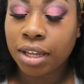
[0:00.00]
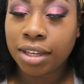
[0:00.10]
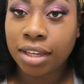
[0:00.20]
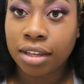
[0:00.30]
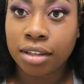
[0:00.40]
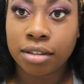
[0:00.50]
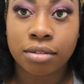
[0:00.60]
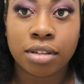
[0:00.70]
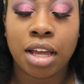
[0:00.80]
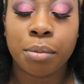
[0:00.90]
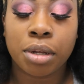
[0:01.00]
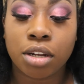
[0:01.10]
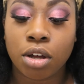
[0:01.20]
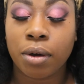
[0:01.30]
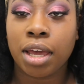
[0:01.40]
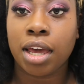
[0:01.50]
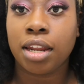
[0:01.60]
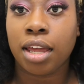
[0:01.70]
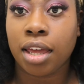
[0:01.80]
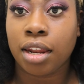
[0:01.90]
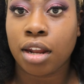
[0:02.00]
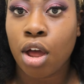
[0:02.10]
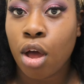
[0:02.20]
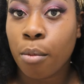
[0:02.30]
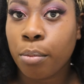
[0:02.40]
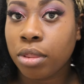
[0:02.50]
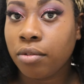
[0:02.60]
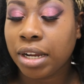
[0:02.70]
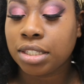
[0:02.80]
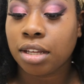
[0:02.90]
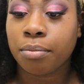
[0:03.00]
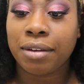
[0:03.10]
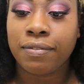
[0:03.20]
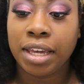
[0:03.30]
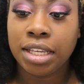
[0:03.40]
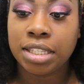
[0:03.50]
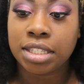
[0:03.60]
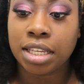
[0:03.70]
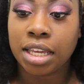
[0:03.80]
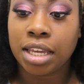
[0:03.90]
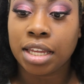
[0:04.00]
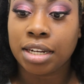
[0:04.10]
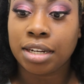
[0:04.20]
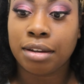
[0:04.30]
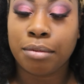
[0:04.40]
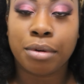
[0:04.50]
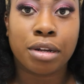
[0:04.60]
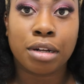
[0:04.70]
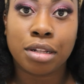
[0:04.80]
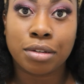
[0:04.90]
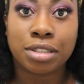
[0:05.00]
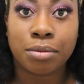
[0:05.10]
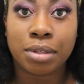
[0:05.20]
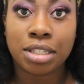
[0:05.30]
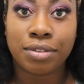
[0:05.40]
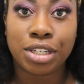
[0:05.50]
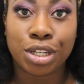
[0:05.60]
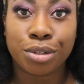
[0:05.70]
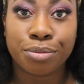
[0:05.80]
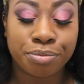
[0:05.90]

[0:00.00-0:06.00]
like it? I'm gonna go ahead and put the rest on my face and we're gonna close up this video.